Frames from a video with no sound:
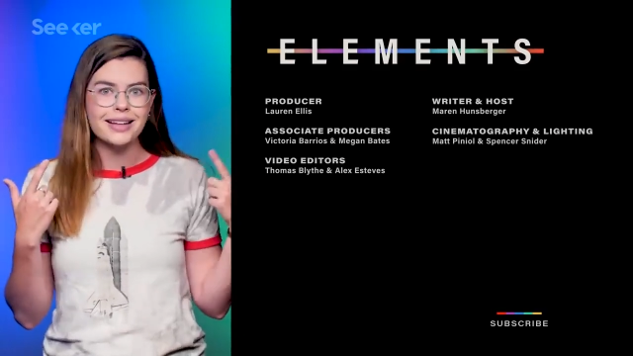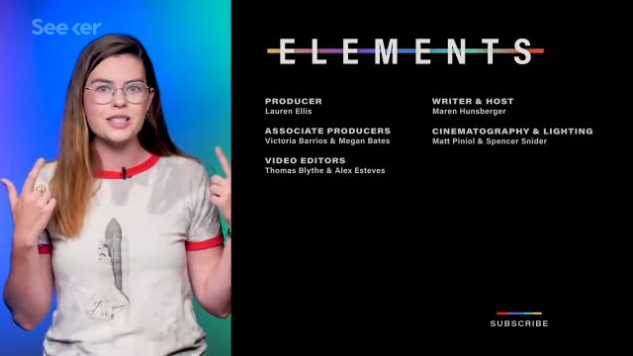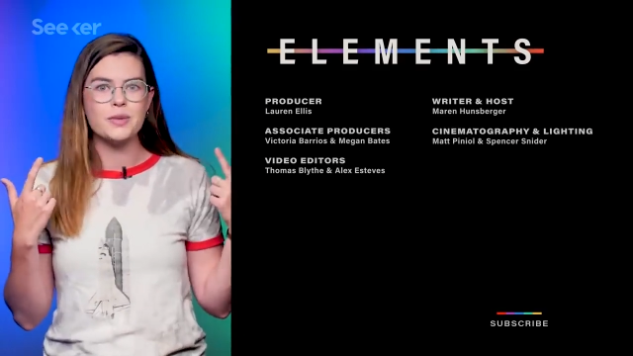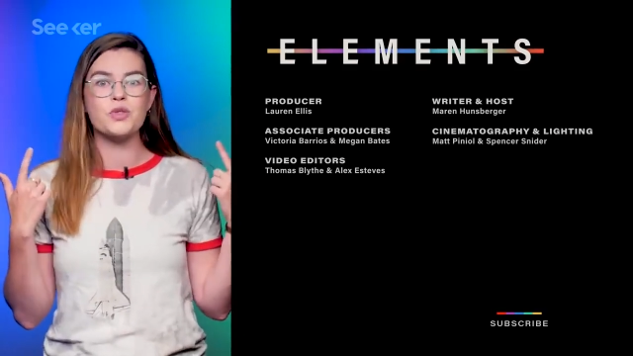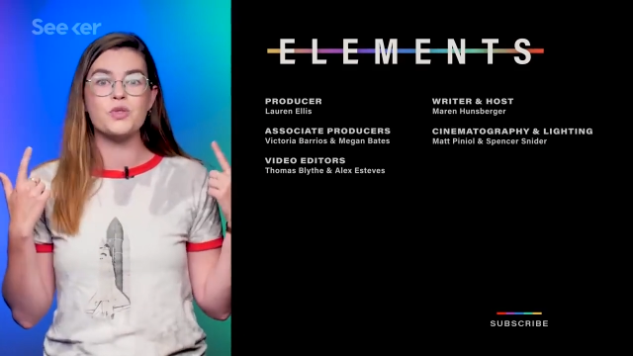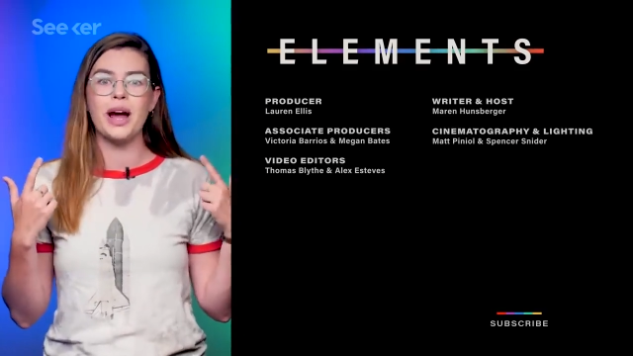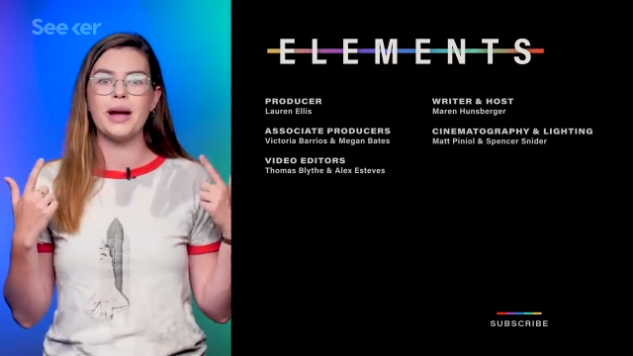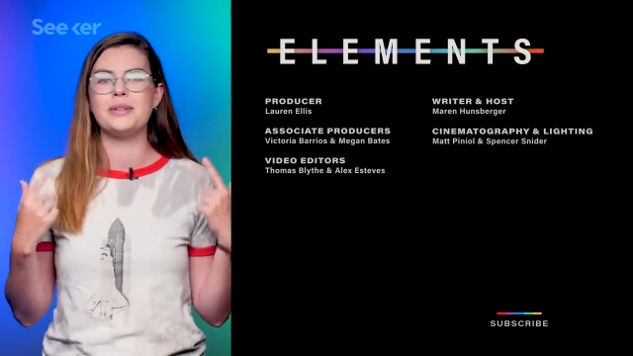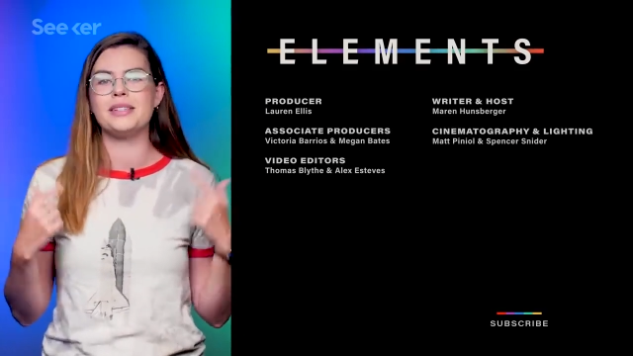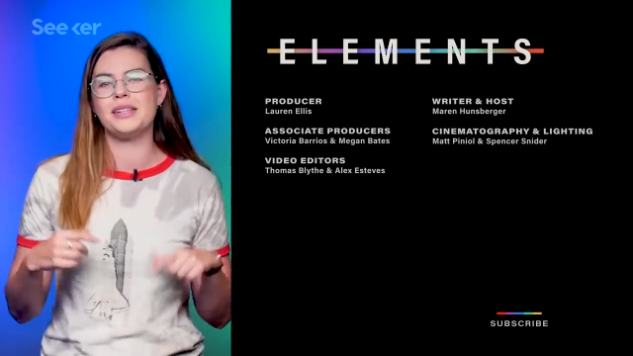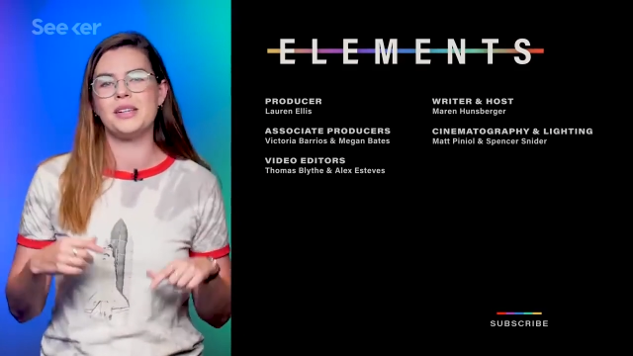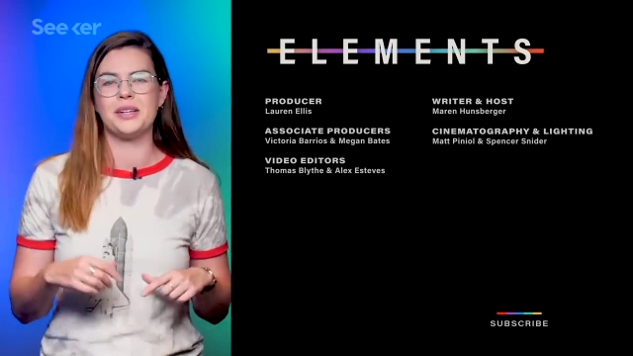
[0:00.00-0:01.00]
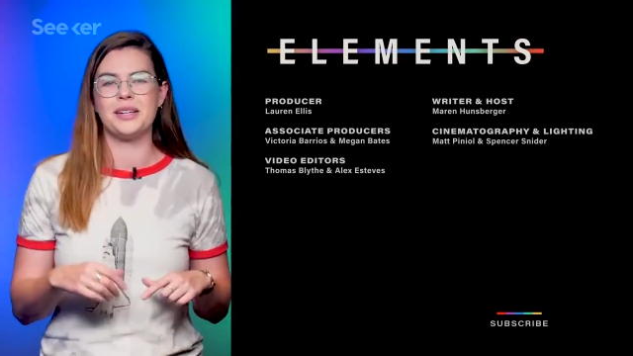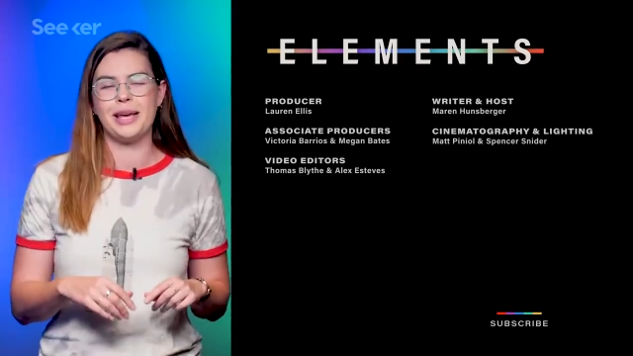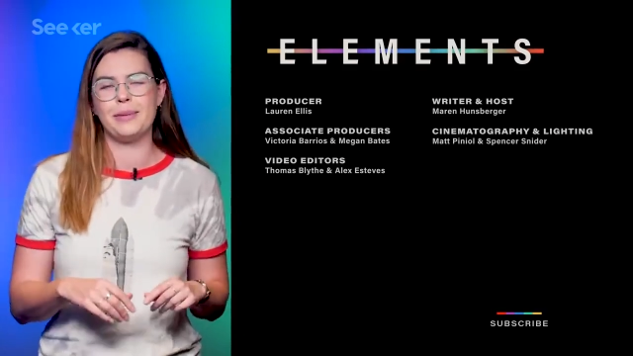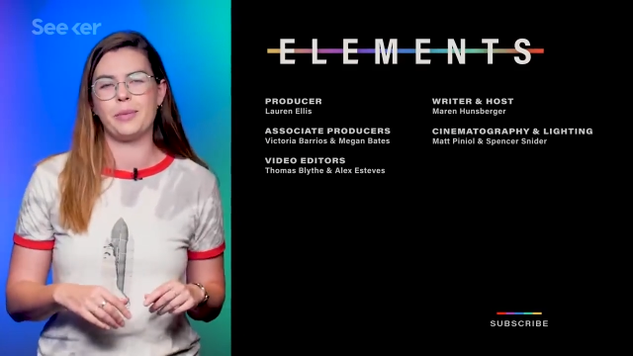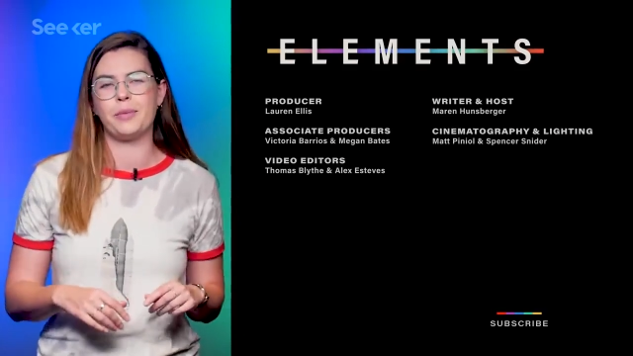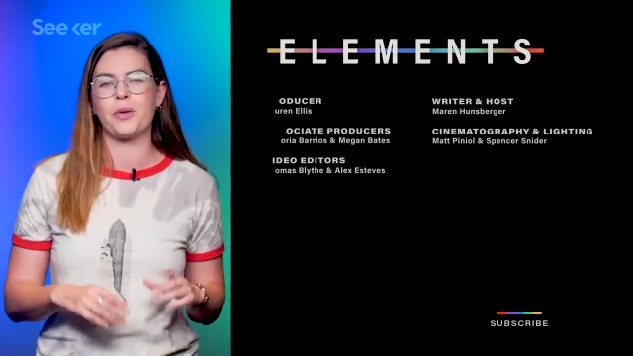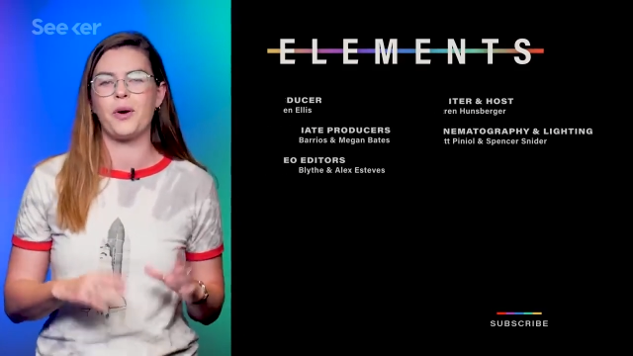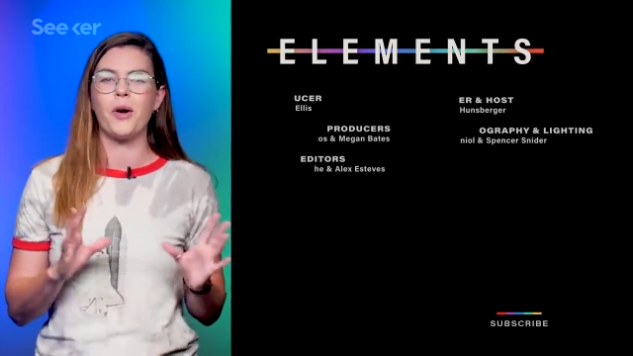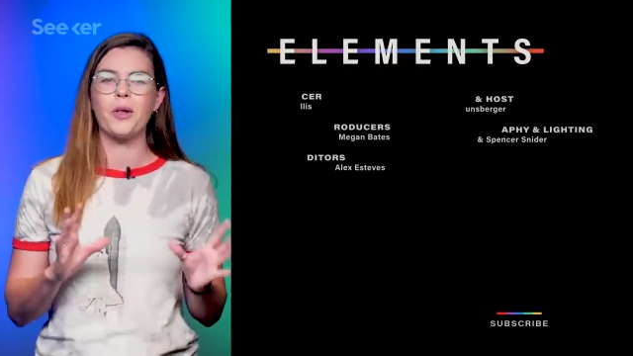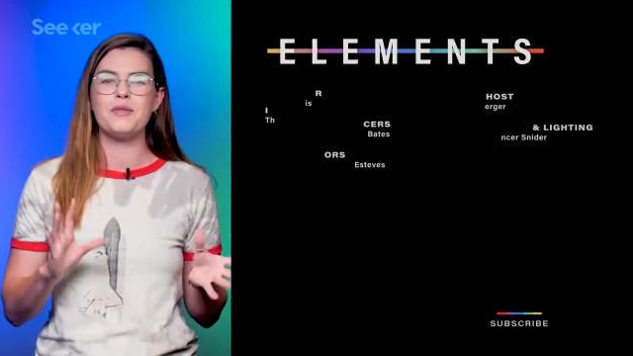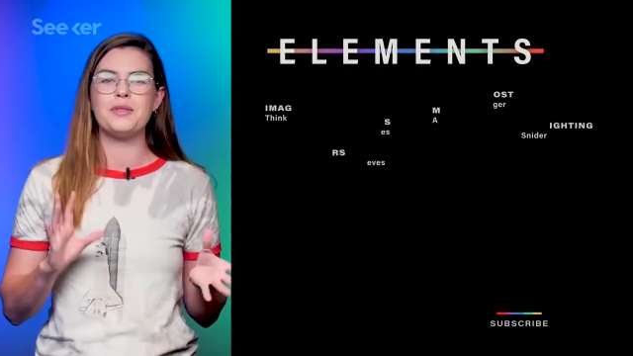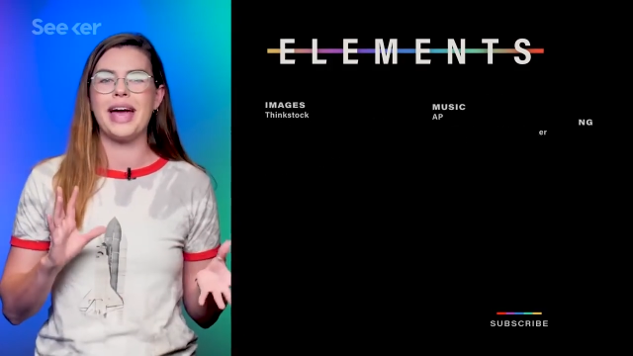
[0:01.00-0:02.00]
and subscribe to Seeker to keep up with
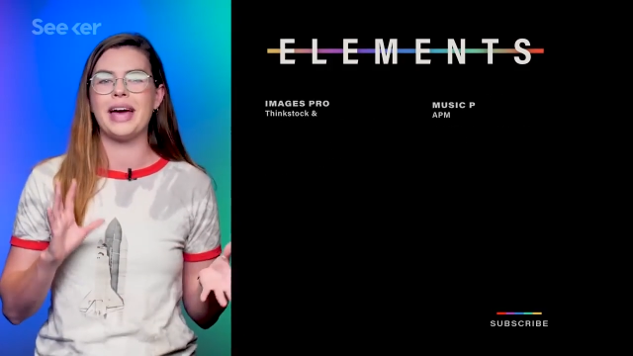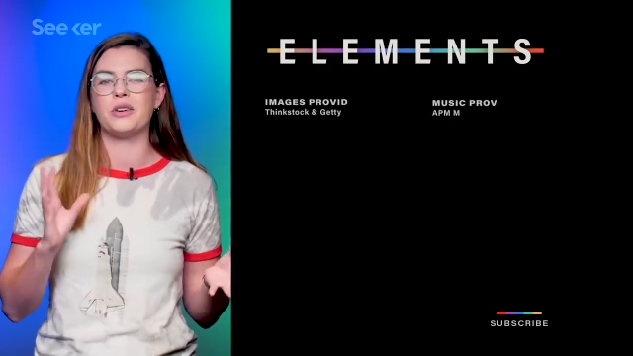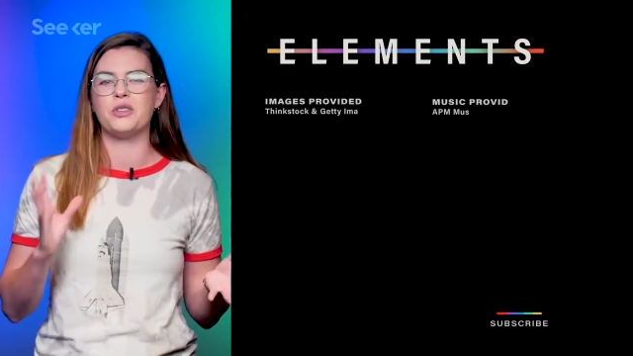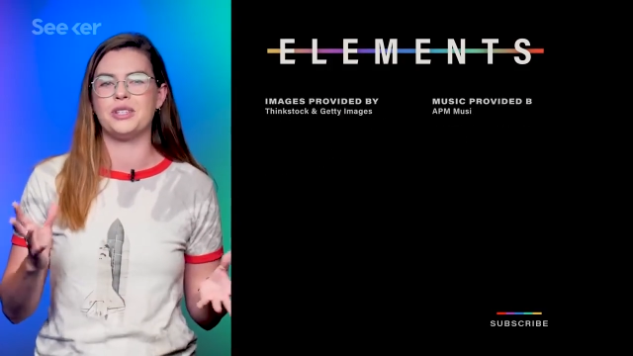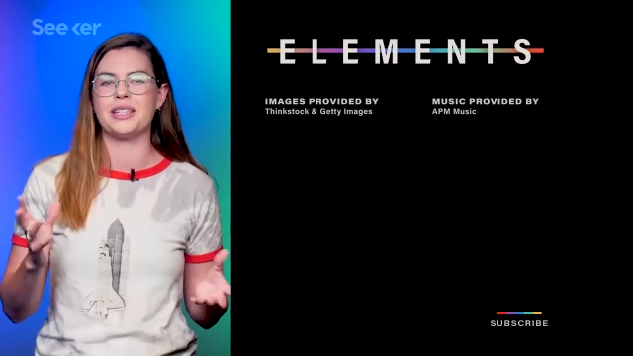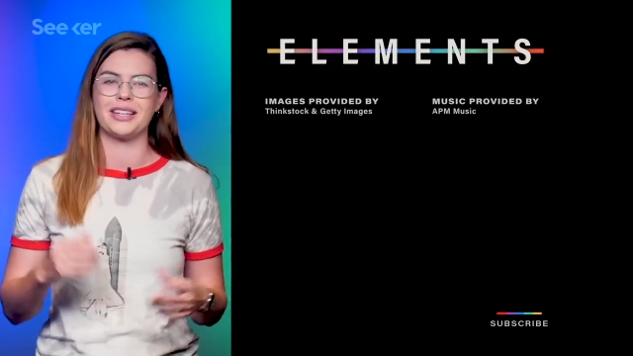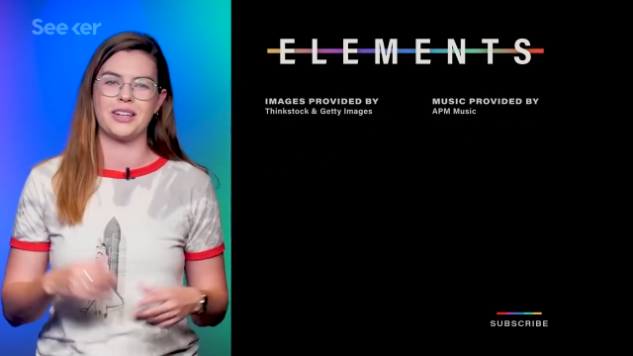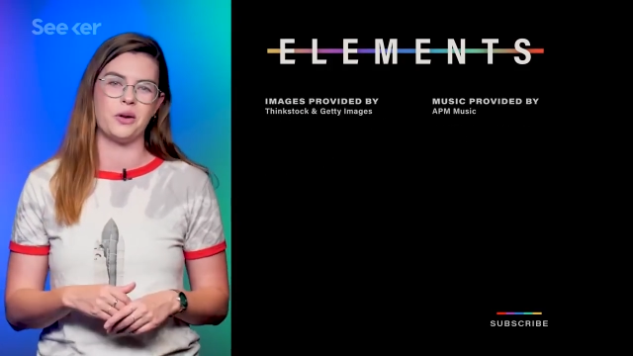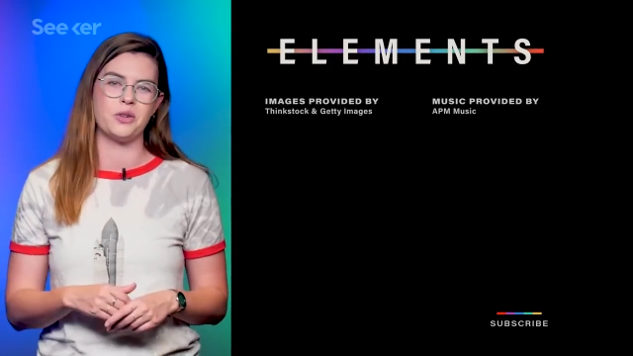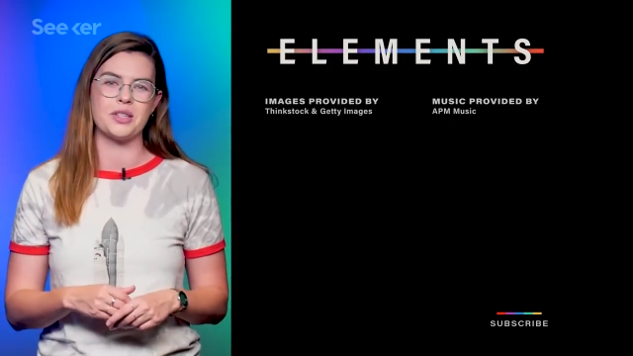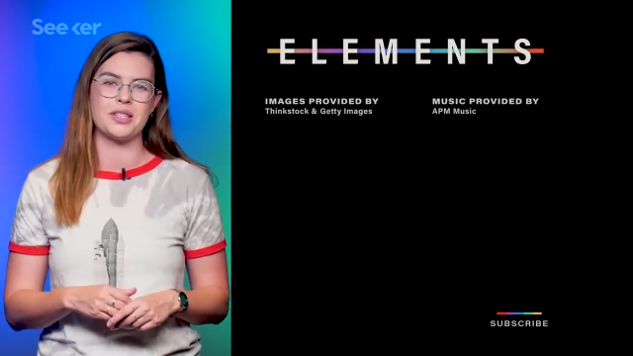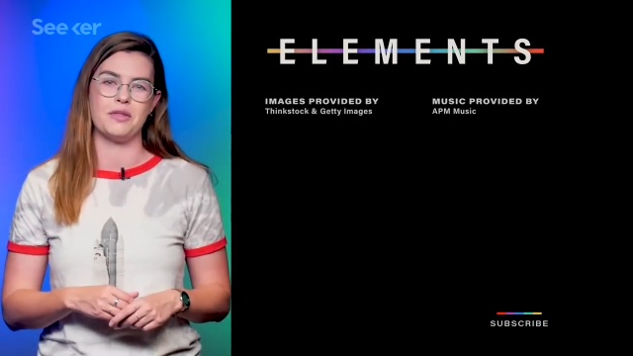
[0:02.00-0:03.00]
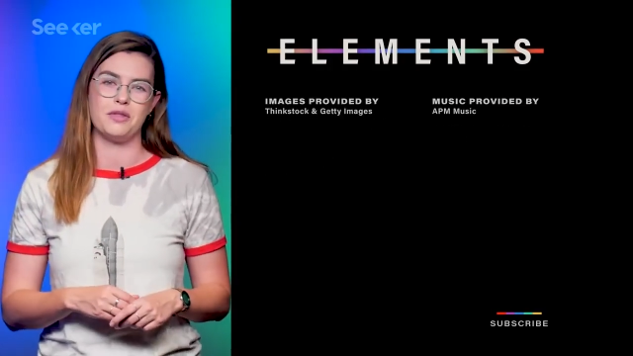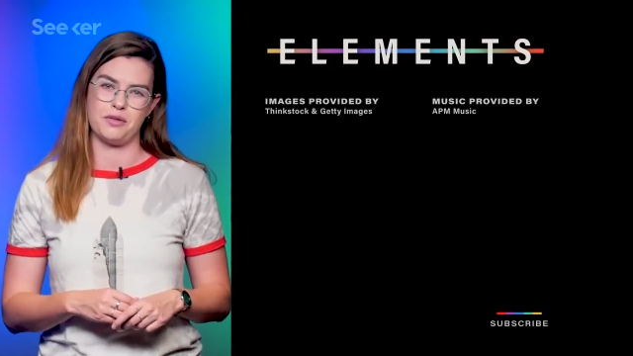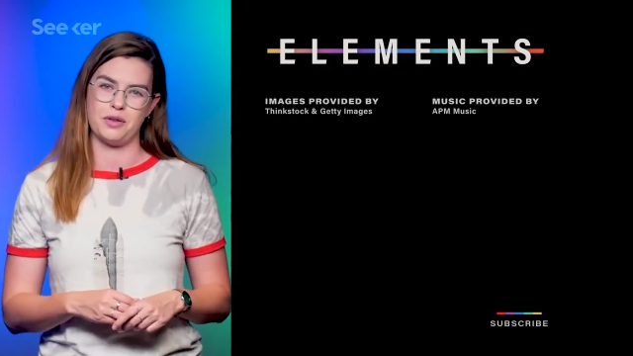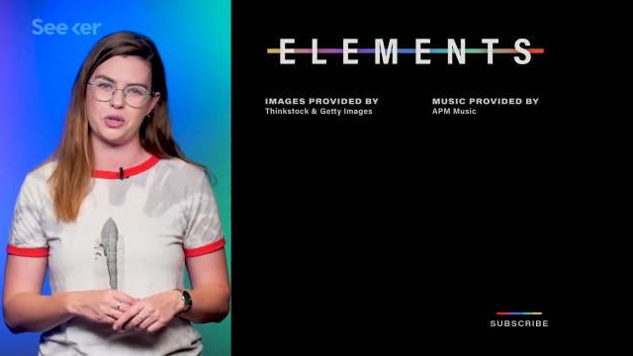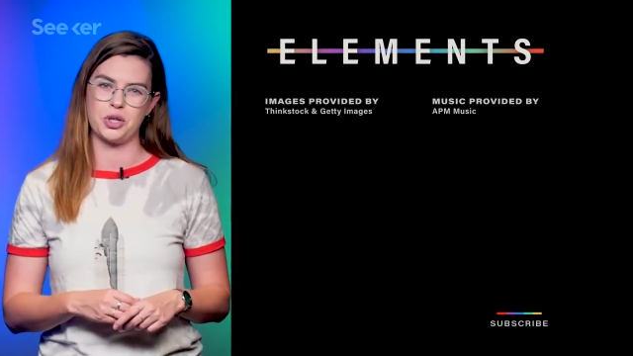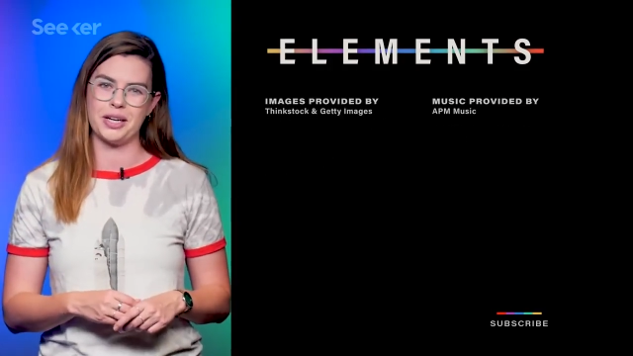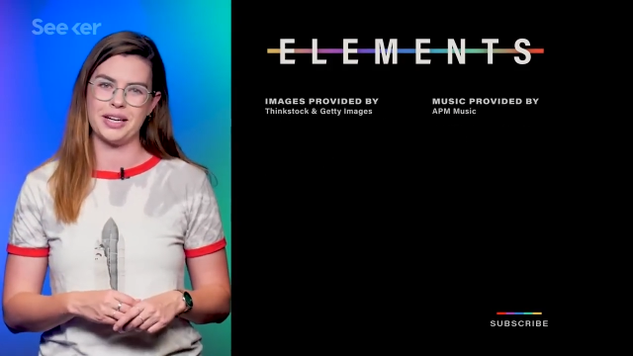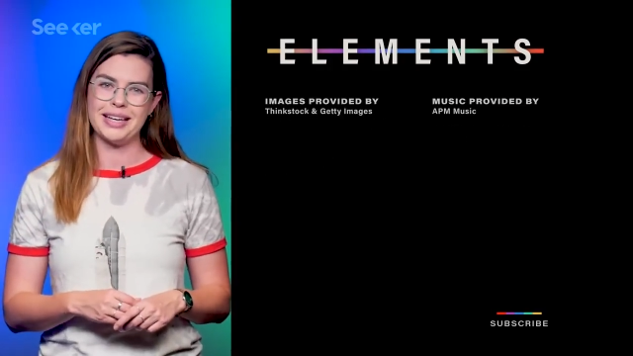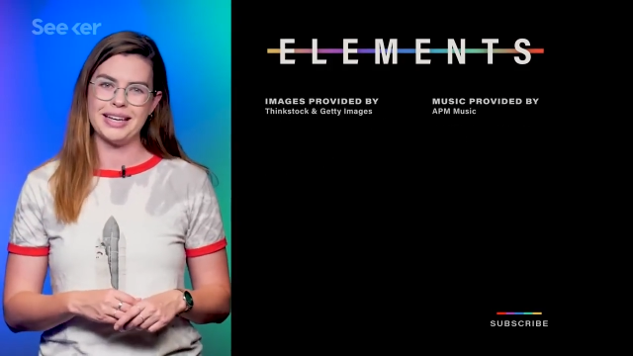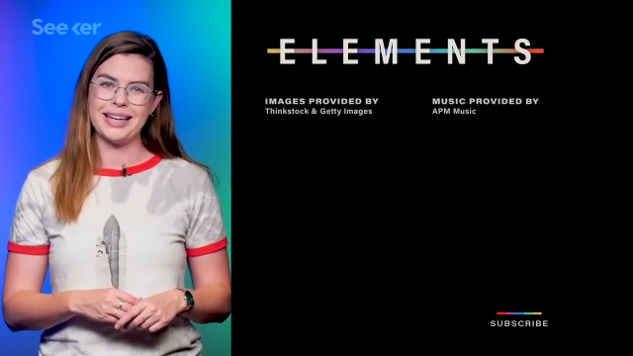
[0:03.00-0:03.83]
all of the energy technologies of the future.